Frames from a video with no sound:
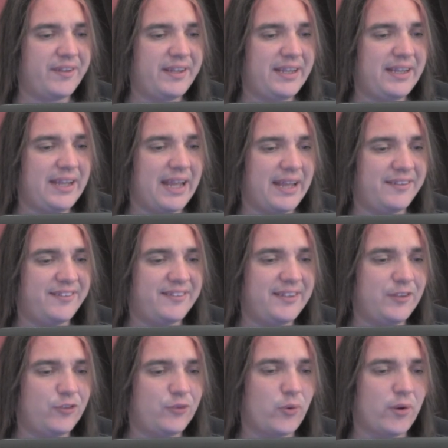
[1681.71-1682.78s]
DEA
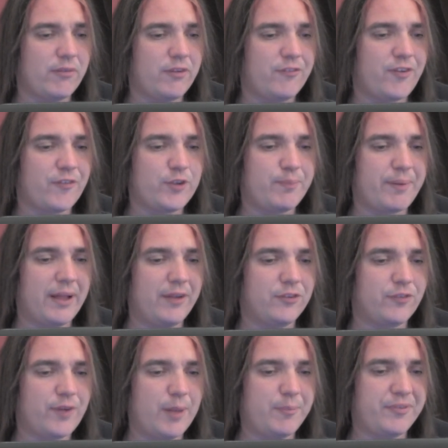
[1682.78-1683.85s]
seized 250 pounds
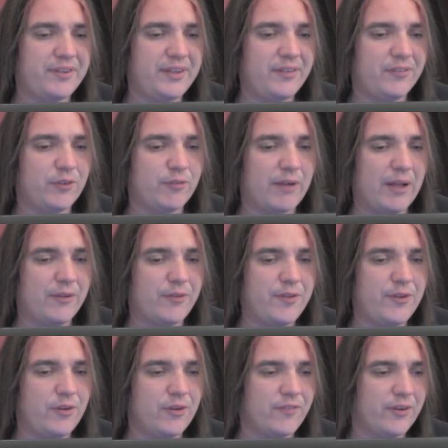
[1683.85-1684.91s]
of hemp seeds en route to the
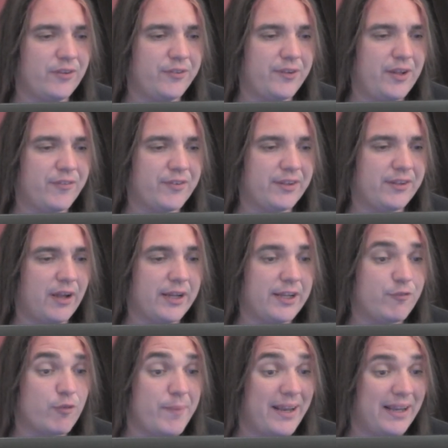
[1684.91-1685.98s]
University of
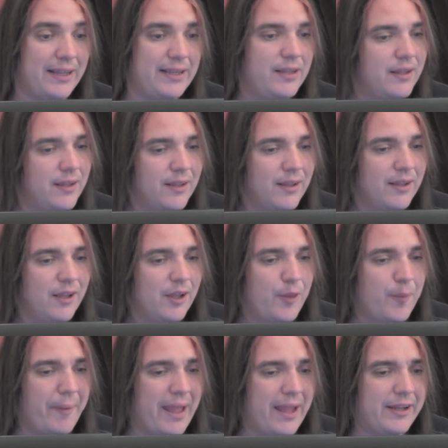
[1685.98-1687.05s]
Kentucky from Italy.
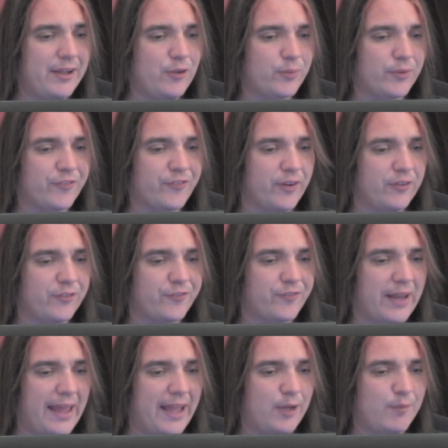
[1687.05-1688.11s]
The package was first
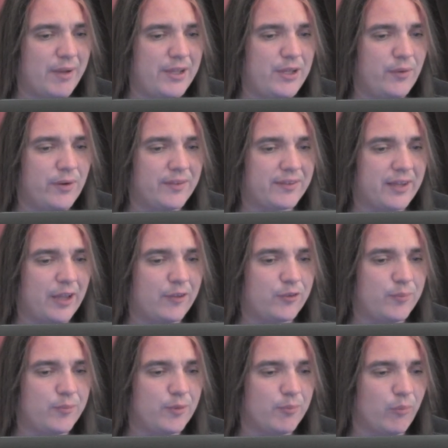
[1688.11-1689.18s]
flagged by U.S.
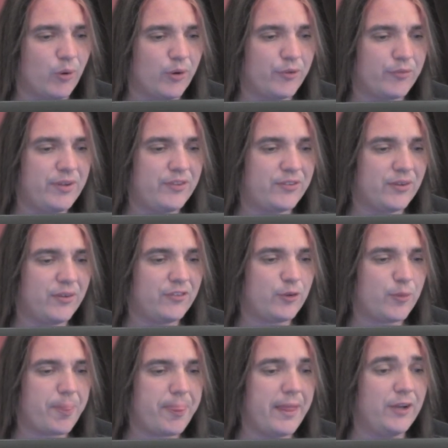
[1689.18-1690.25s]
Customs and Border Research.
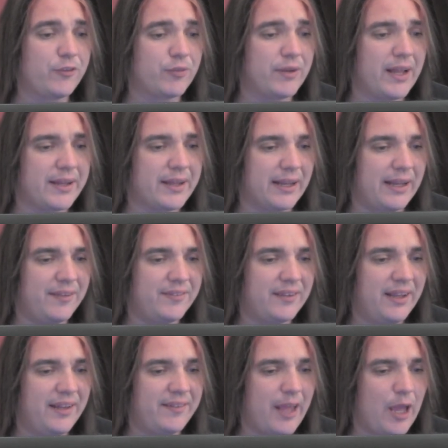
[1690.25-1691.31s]
It's ridiculous.
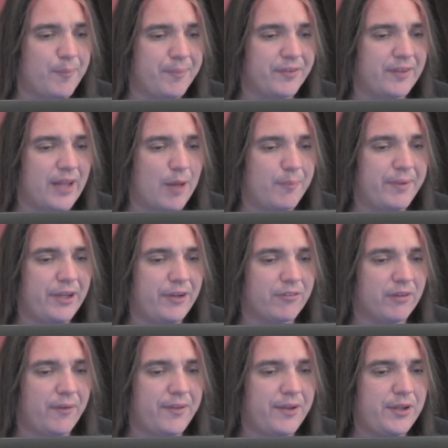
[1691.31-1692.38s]
Its hemp is not being
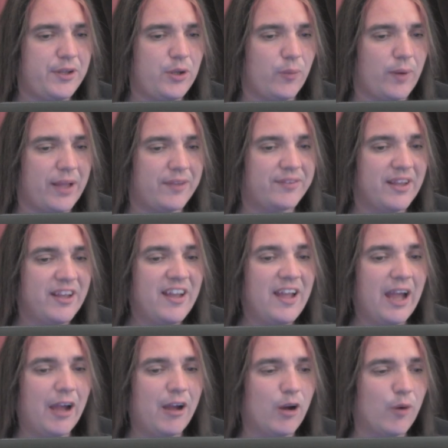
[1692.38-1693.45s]
grown in the U.S.
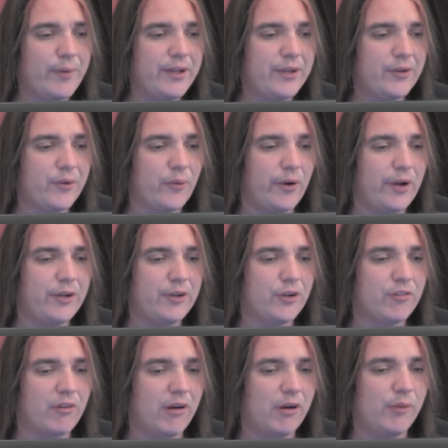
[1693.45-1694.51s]
How are we going to
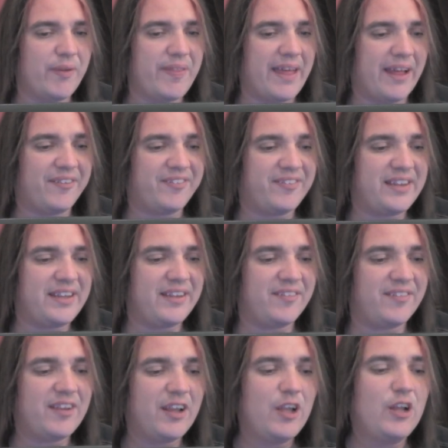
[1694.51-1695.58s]
grow it without seeds?